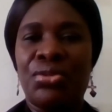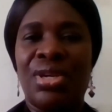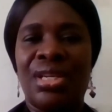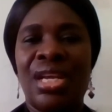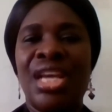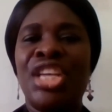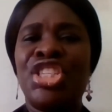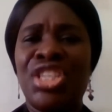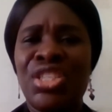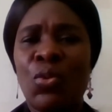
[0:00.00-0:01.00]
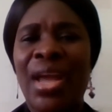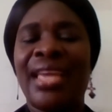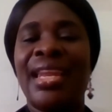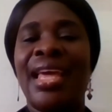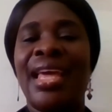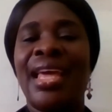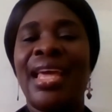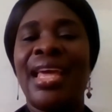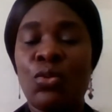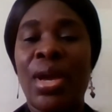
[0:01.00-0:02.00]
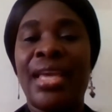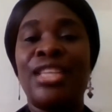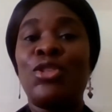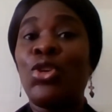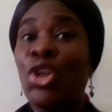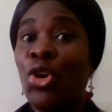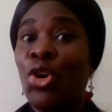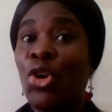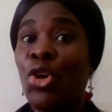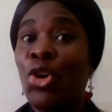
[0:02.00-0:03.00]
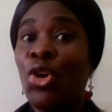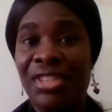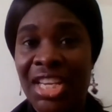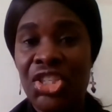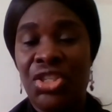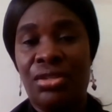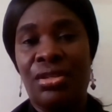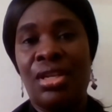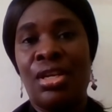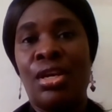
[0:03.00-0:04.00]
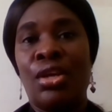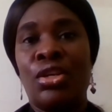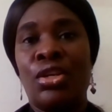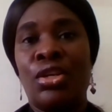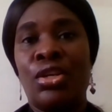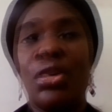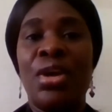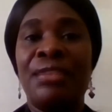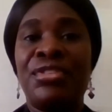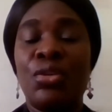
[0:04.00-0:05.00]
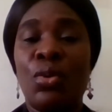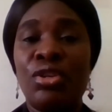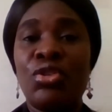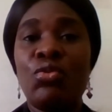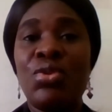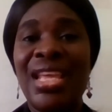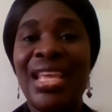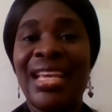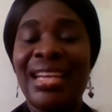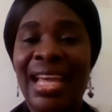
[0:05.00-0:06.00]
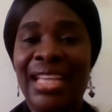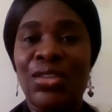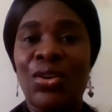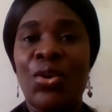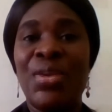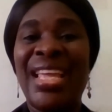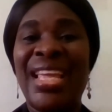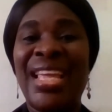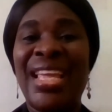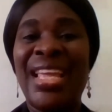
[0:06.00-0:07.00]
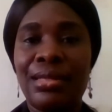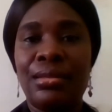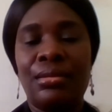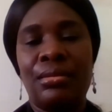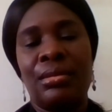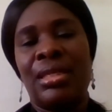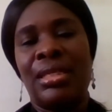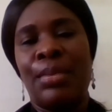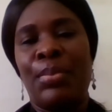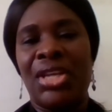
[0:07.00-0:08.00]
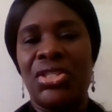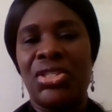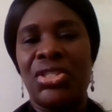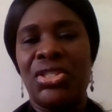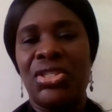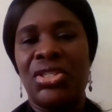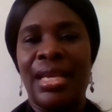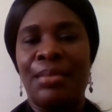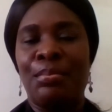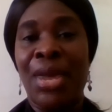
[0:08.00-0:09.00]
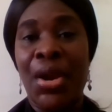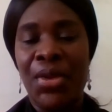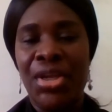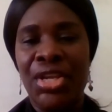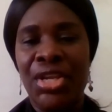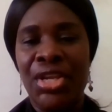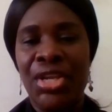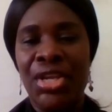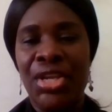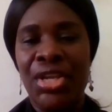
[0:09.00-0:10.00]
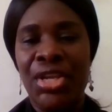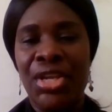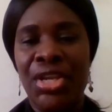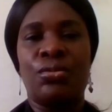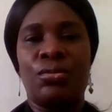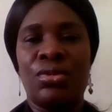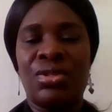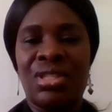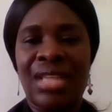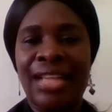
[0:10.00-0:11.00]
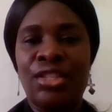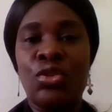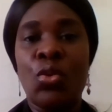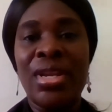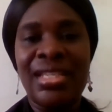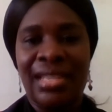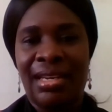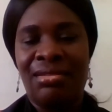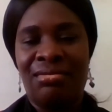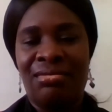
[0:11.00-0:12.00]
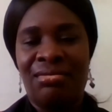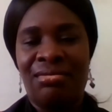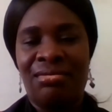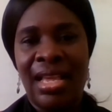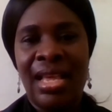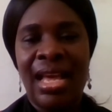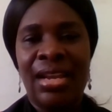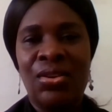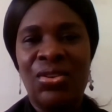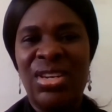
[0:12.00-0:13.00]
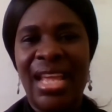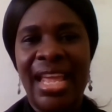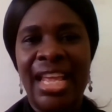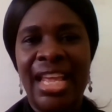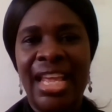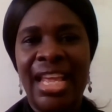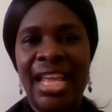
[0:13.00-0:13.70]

children. Yeah. She's working, her husband is working, so there will be a lot of tension. Mm. So hmm. if she wants to reignite or rekindle the passion in the marriage, then she has to start doing certain things. I don't know the age